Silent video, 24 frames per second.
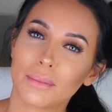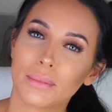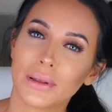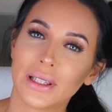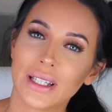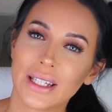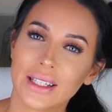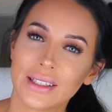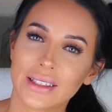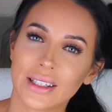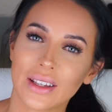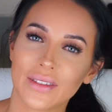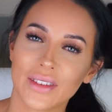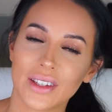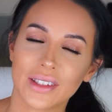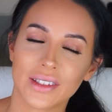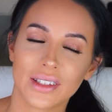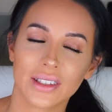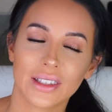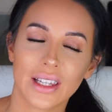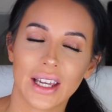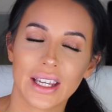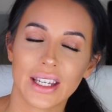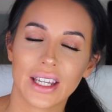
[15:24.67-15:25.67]
Please give this
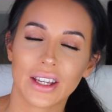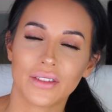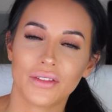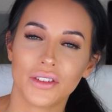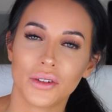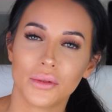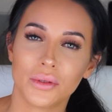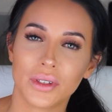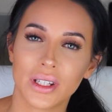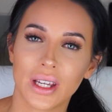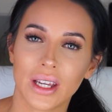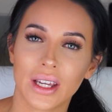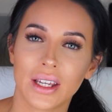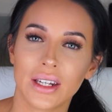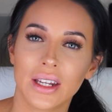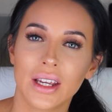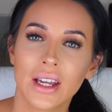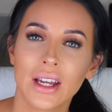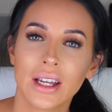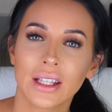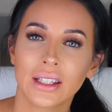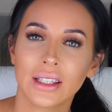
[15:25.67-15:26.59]
a like if you did.